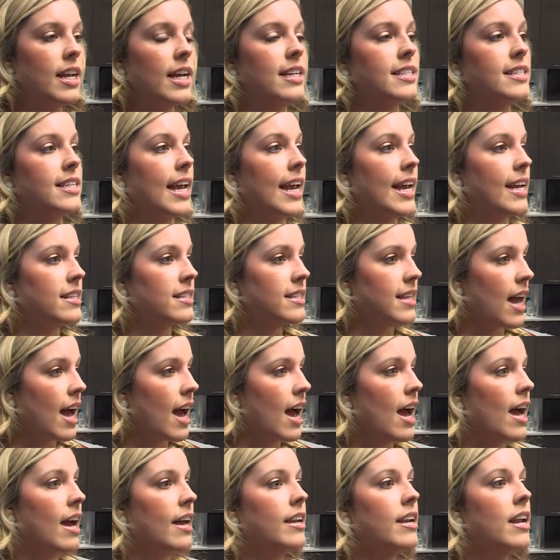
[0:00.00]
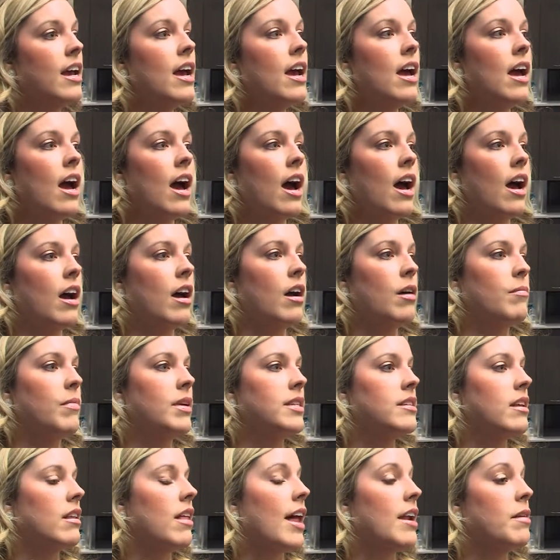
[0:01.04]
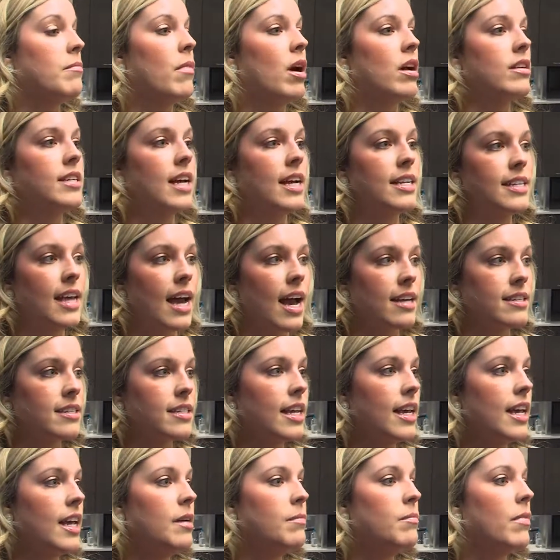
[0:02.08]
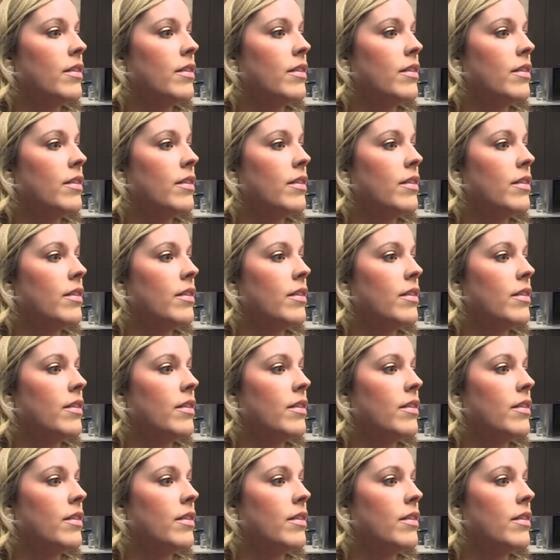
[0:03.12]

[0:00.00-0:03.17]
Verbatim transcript: It's hands on, um, it's a lot of multitasking,